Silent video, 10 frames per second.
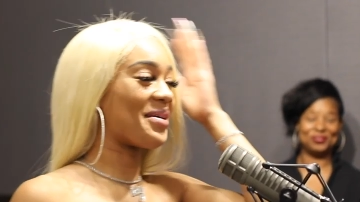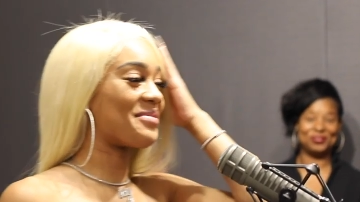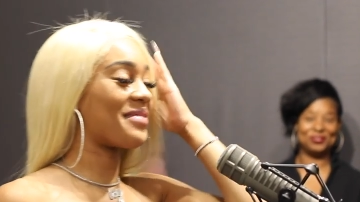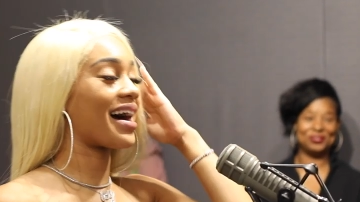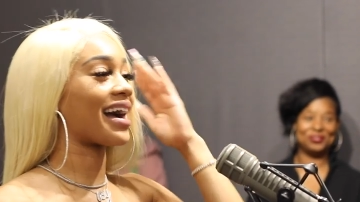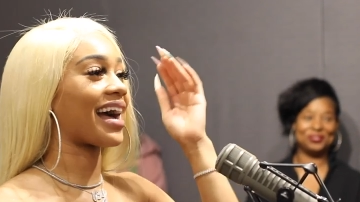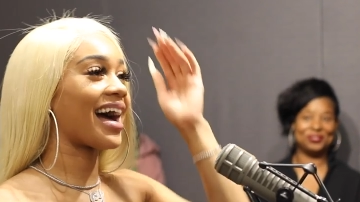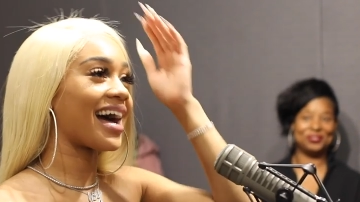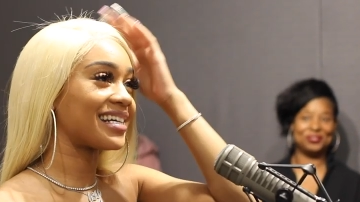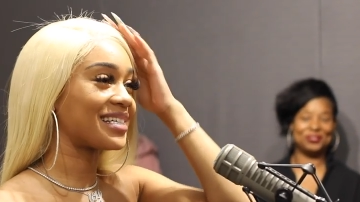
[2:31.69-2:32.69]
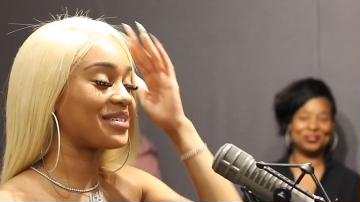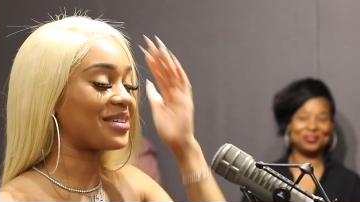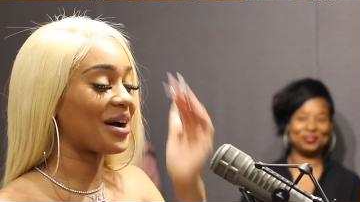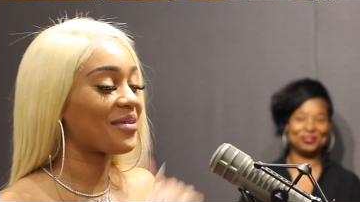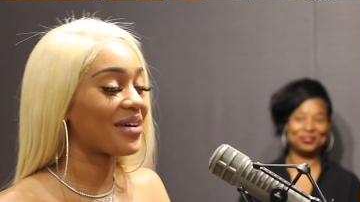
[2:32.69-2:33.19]
Speaker 1: Oh, my gosh. You
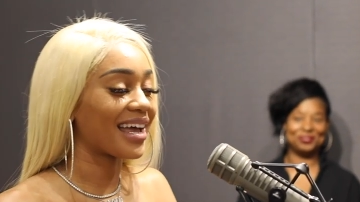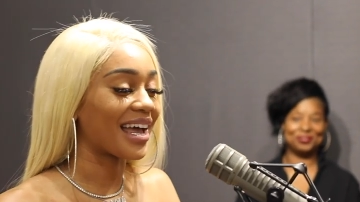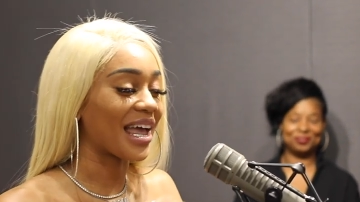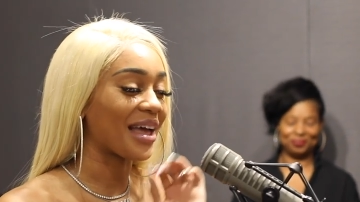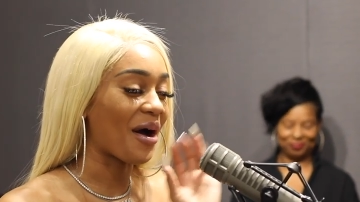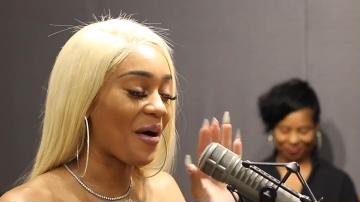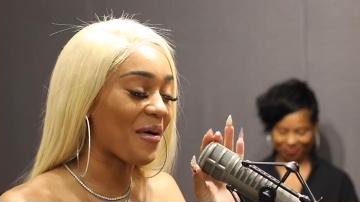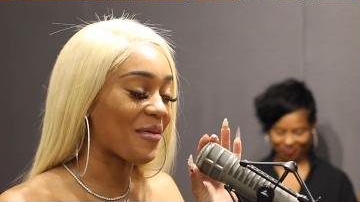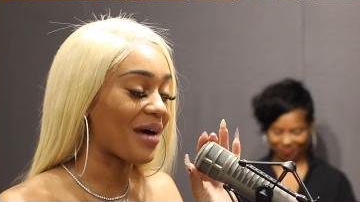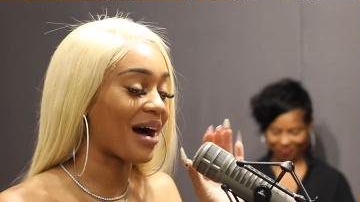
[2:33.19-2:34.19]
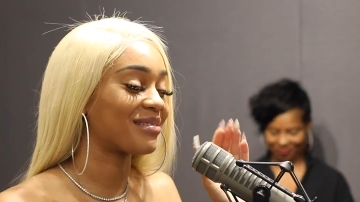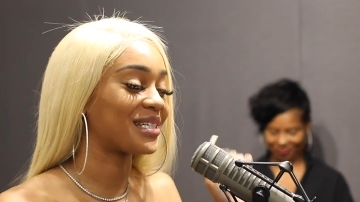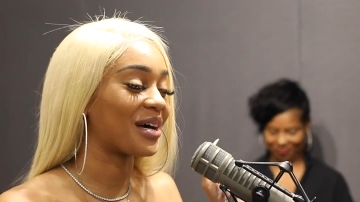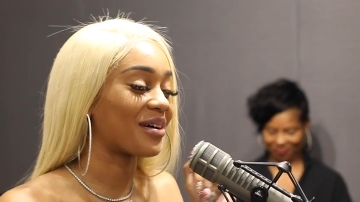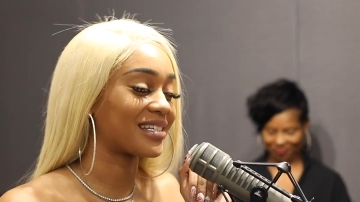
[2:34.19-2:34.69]
know what? Um, I'm so